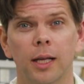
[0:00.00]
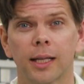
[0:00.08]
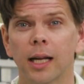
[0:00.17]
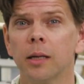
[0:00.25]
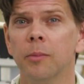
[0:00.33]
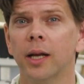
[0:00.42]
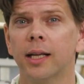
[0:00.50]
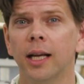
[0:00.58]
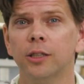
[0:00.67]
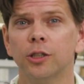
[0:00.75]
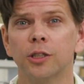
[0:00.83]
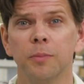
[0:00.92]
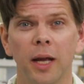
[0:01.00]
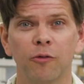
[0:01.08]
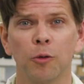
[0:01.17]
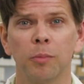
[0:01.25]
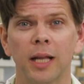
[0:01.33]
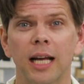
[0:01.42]
getting medications made
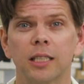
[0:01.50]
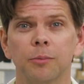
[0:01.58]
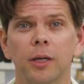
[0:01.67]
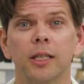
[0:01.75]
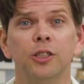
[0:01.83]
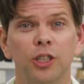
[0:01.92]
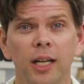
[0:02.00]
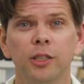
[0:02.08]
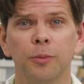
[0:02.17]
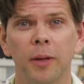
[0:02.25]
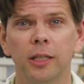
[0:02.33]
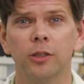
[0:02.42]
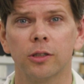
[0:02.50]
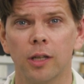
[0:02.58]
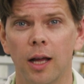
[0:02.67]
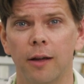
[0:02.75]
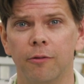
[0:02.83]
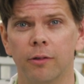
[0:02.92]
from plasma can change a patient's
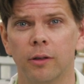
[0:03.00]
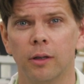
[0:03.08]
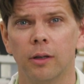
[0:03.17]
life.